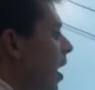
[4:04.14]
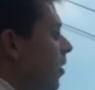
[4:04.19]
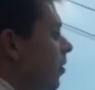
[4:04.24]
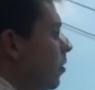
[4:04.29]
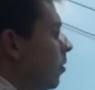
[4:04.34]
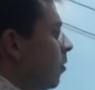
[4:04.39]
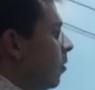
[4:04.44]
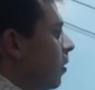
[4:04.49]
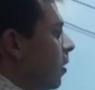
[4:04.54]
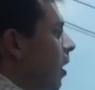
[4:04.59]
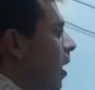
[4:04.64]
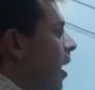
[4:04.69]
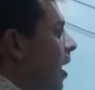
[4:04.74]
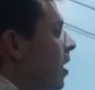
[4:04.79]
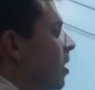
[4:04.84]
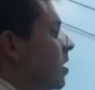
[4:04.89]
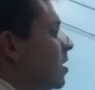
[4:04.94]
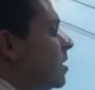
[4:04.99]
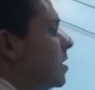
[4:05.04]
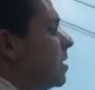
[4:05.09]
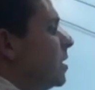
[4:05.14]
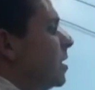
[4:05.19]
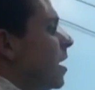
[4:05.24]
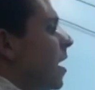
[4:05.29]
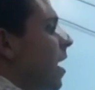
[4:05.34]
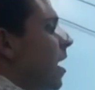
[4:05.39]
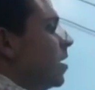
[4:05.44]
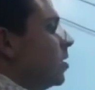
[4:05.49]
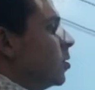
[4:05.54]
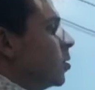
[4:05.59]
And the length is 9,
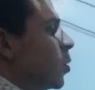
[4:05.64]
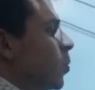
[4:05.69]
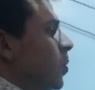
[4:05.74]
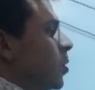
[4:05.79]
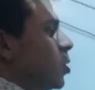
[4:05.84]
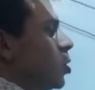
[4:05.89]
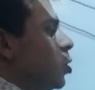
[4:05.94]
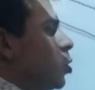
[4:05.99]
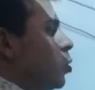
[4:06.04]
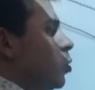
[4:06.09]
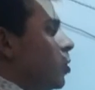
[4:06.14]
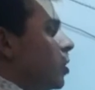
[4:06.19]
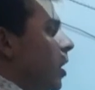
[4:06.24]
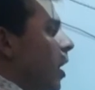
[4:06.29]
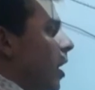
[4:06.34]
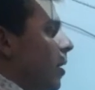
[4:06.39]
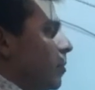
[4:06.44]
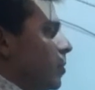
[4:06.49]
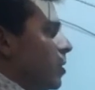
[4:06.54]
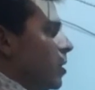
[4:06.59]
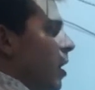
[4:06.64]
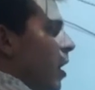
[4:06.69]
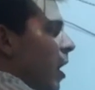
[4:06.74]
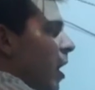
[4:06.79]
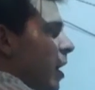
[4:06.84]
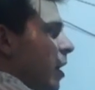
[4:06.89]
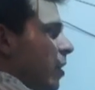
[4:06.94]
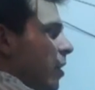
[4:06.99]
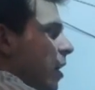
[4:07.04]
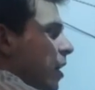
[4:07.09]
so it's going to be 2 times 9,
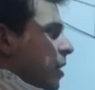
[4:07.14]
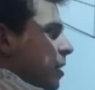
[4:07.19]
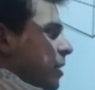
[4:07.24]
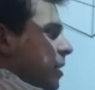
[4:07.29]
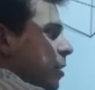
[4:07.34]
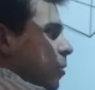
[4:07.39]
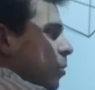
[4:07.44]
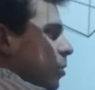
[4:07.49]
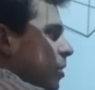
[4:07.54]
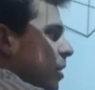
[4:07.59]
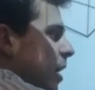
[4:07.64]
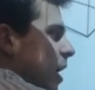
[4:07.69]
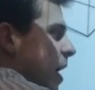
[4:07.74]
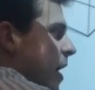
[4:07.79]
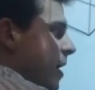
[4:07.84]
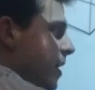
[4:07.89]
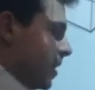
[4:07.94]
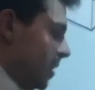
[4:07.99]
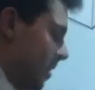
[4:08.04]
and that is equal to